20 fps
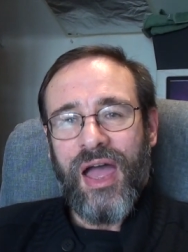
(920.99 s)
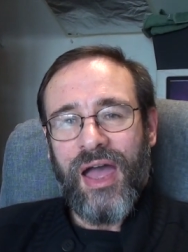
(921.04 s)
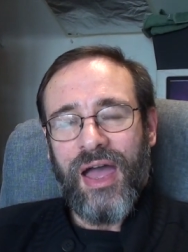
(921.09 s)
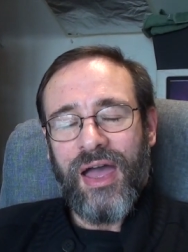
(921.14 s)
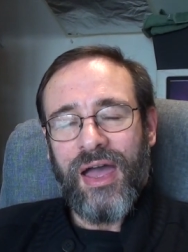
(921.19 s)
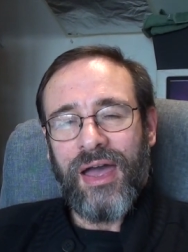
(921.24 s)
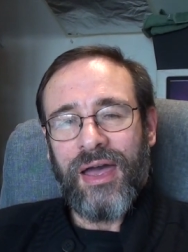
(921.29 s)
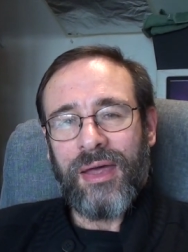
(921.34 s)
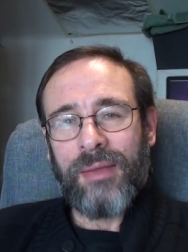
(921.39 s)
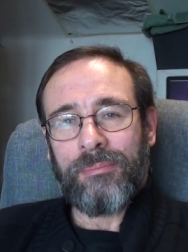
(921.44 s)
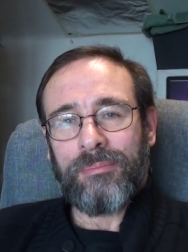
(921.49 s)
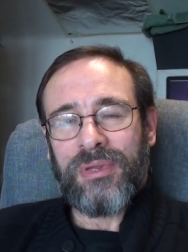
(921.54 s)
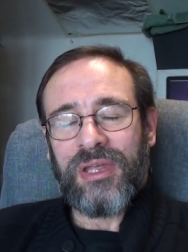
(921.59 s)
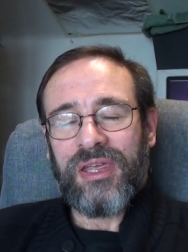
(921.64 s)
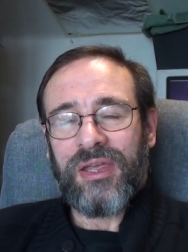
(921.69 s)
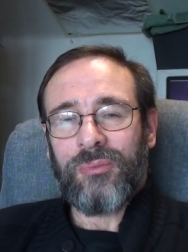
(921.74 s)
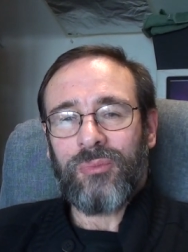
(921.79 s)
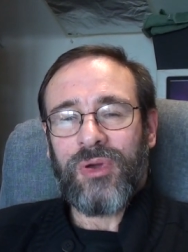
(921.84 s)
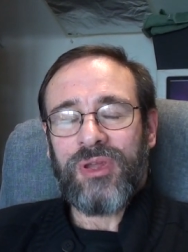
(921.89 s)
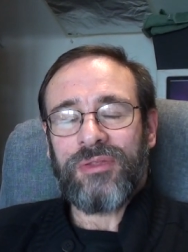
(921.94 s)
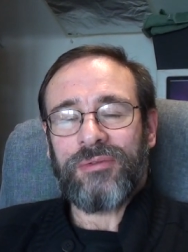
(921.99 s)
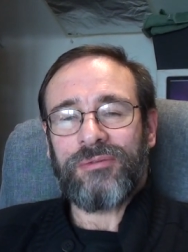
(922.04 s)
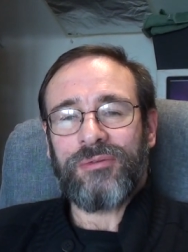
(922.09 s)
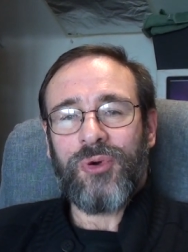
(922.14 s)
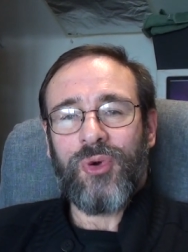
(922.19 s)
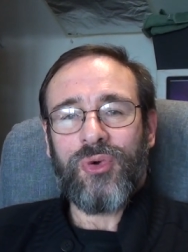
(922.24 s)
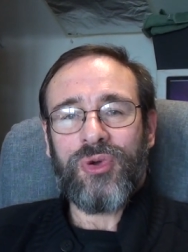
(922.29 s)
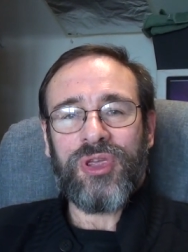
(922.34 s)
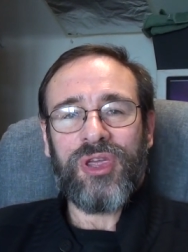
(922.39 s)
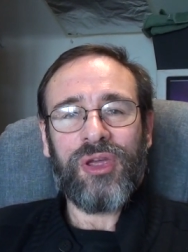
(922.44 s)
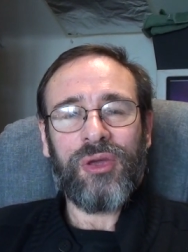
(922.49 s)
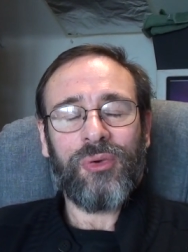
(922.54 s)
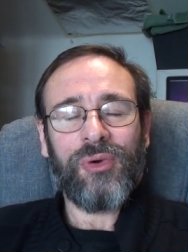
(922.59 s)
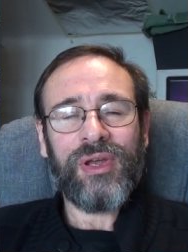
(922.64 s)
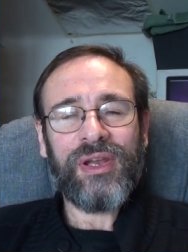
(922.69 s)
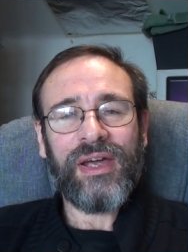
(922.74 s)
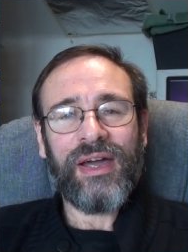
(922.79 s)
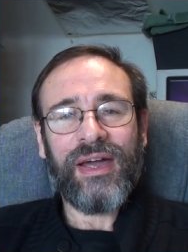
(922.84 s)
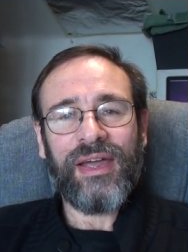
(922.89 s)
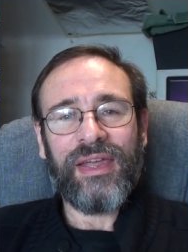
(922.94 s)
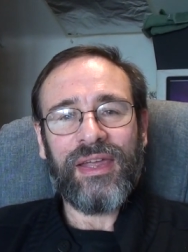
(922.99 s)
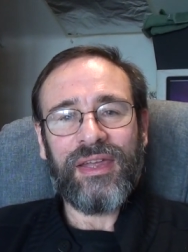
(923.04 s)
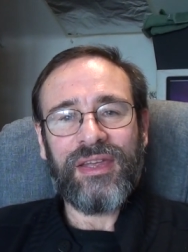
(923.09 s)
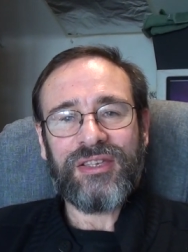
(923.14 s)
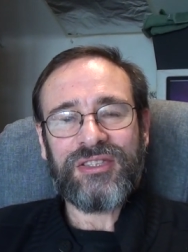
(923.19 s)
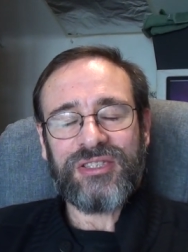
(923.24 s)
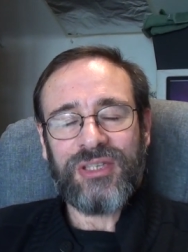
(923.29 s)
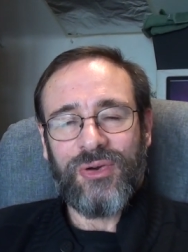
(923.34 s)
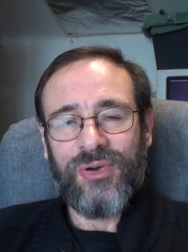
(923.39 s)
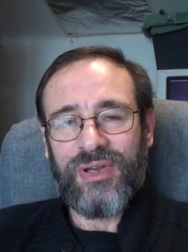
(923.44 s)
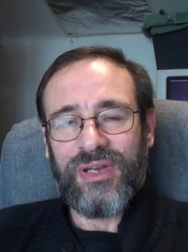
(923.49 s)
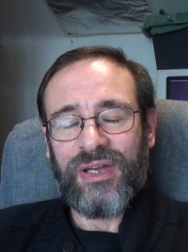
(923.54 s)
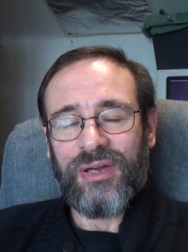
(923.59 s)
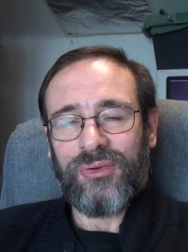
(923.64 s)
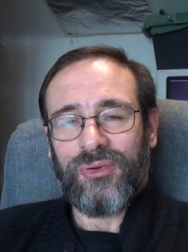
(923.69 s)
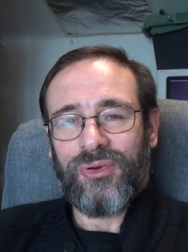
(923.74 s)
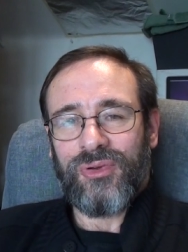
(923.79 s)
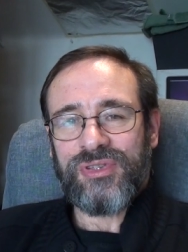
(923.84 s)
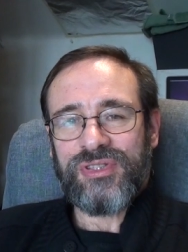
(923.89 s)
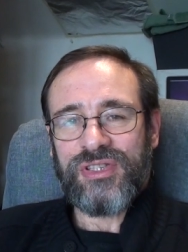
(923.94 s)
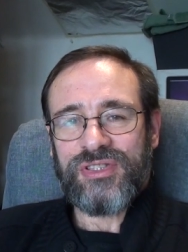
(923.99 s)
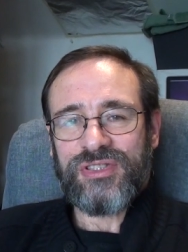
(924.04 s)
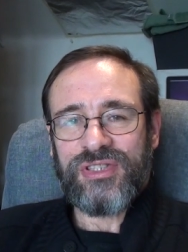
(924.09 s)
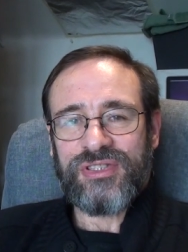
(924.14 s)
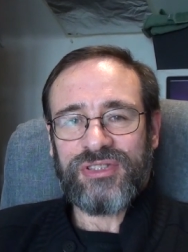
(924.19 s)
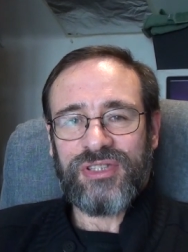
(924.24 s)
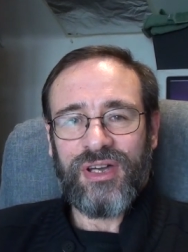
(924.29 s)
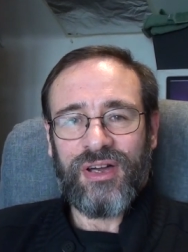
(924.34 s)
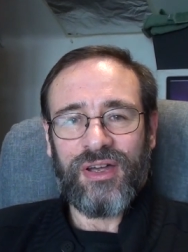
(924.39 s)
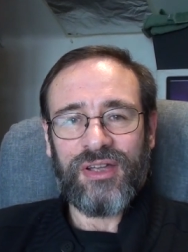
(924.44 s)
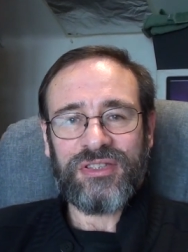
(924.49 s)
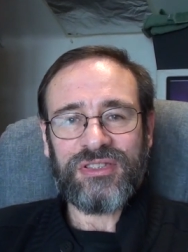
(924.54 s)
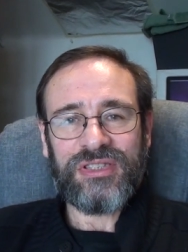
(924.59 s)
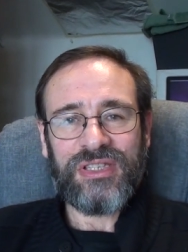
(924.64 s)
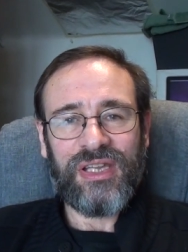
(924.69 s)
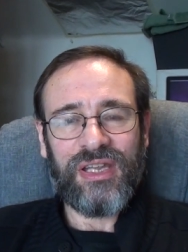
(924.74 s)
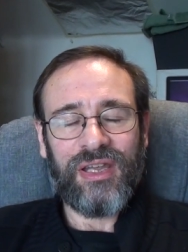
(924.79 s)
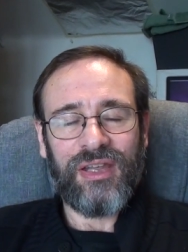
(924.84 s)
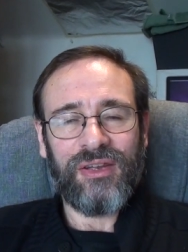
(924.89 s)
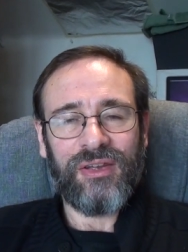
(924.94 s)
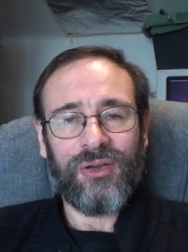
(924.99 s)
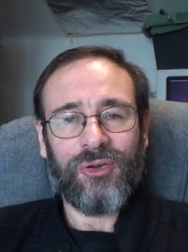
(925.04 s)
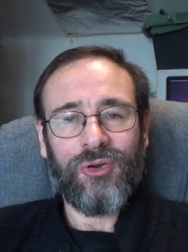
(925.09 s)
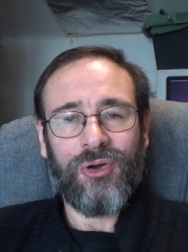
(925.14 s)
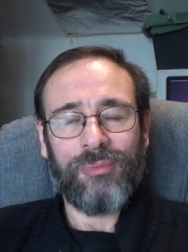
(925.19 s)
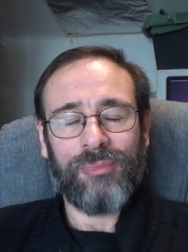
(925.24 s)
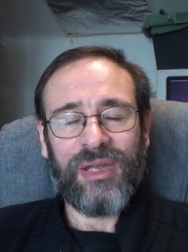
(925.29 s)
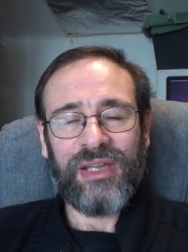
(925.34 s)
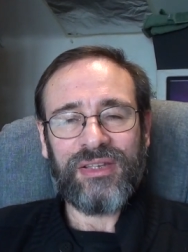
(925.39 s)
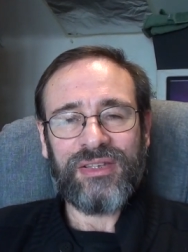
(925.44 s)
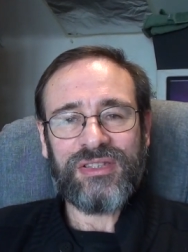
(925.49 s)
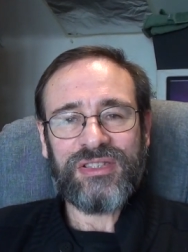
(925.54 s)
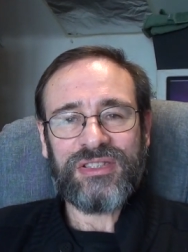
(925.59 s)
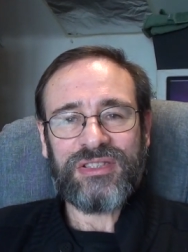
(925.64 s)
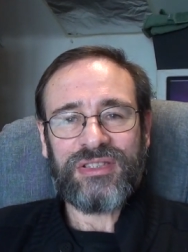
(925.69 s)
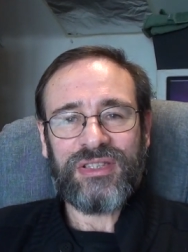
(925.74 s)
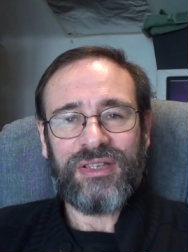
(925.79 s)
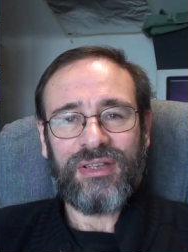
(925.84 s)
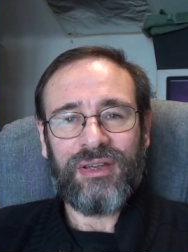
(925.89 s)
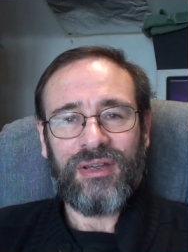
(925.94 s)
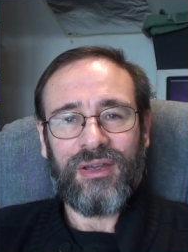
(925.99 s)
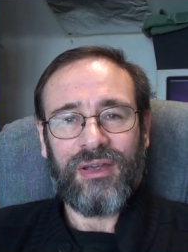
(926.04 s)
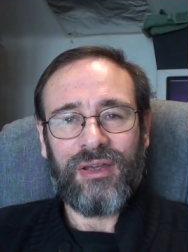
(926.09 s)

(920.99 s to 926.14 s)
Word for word: and begin with full Q&A so I know not to just answer in the comments.